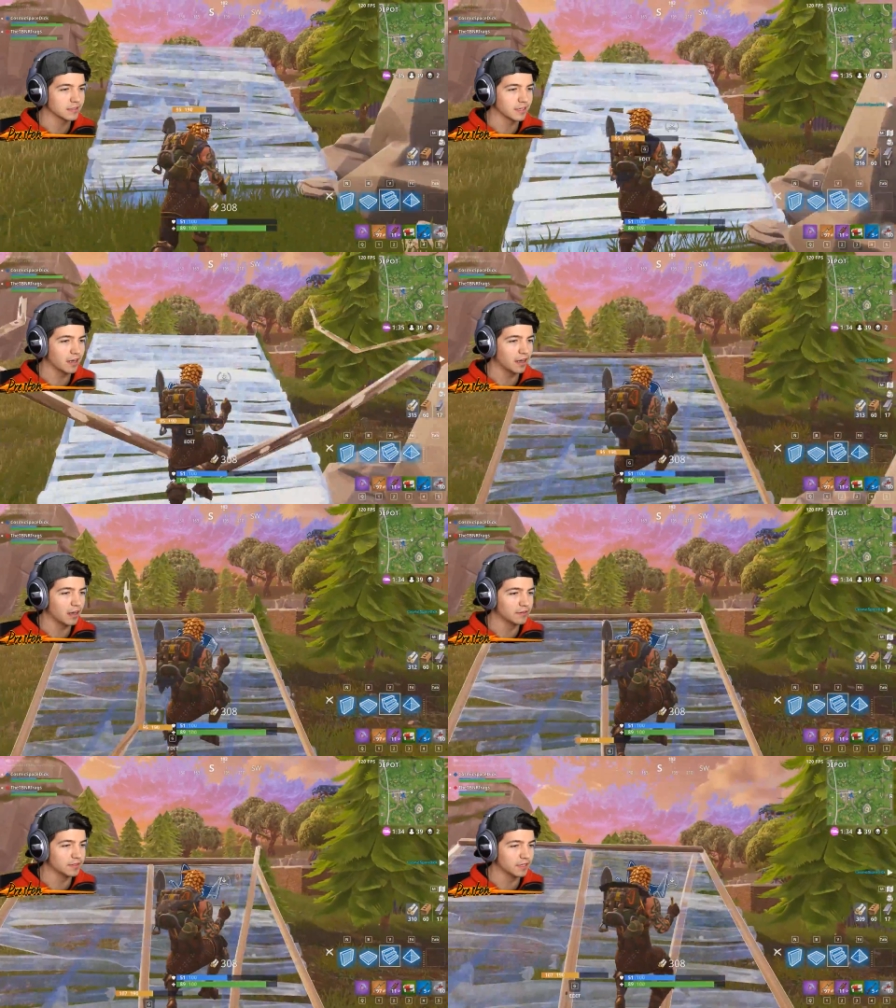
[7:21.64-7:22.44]
He's uh,
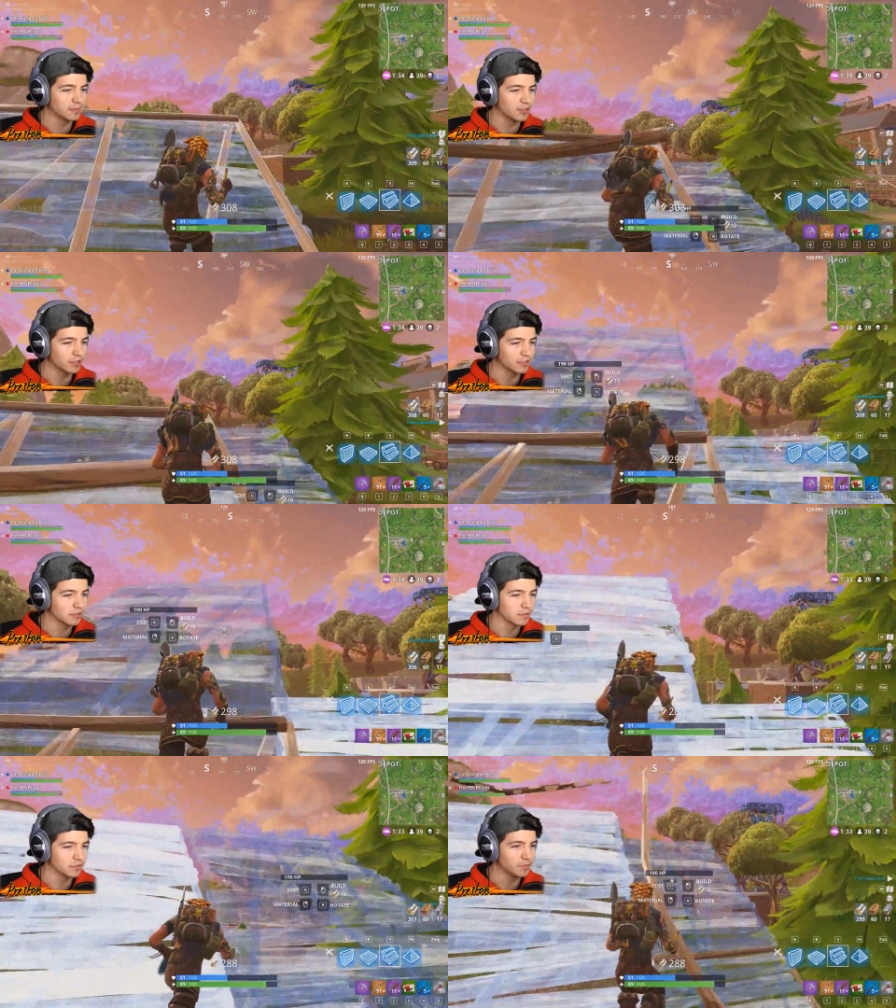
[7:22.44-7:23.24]
on the same structure.
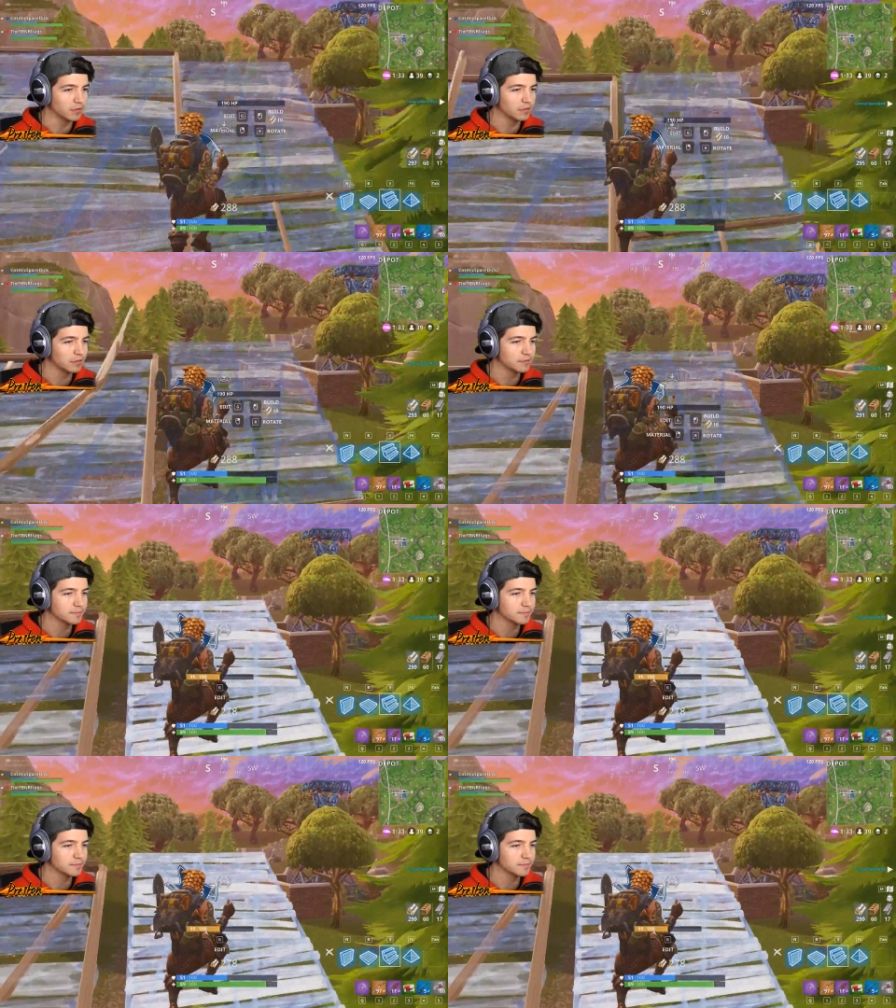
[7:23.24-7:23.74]
There's a building.